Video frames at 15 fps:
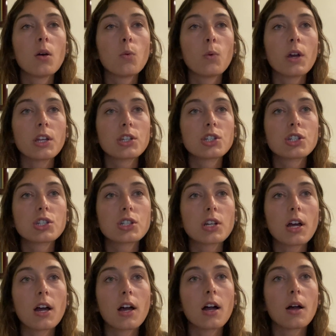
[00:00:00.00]
which
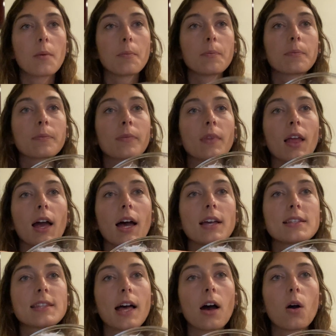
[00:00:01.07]

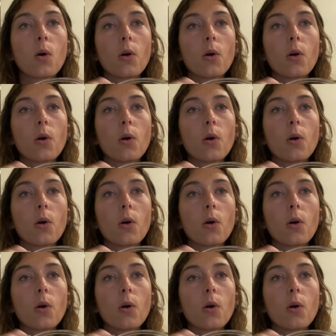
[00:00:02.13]
has that